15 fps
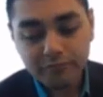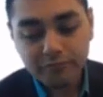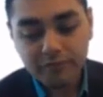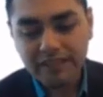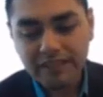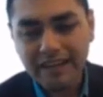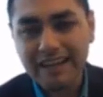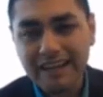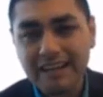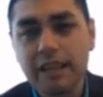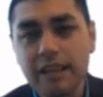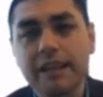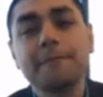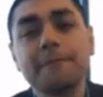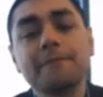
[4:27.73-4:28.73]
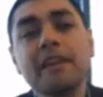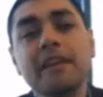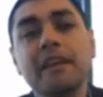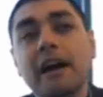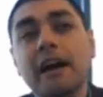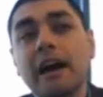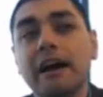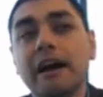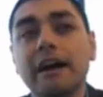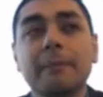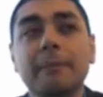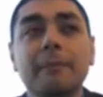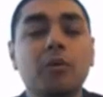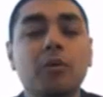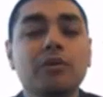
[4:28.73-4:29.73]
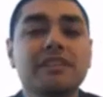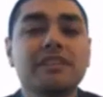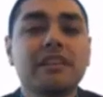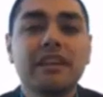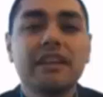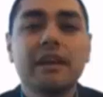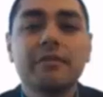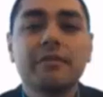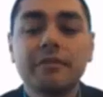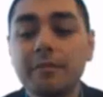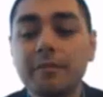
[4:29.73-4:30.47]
I got a client. I won't say the name of him,